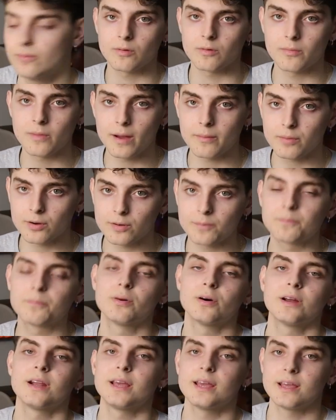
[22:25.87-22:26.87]
Remember,
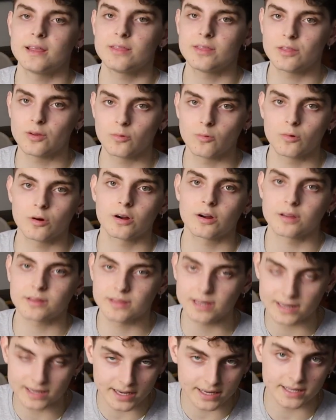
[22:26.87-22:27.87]
put in the work
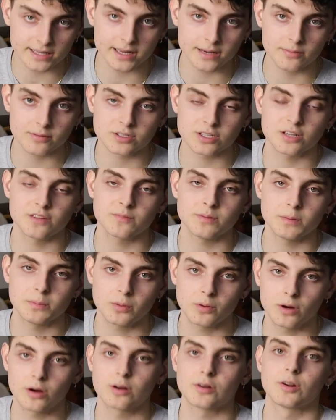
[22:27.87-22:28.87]
that 99% of
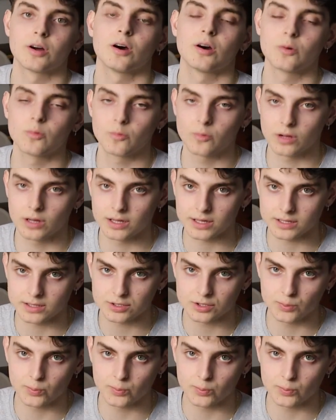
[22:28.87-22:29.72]
people are not willing to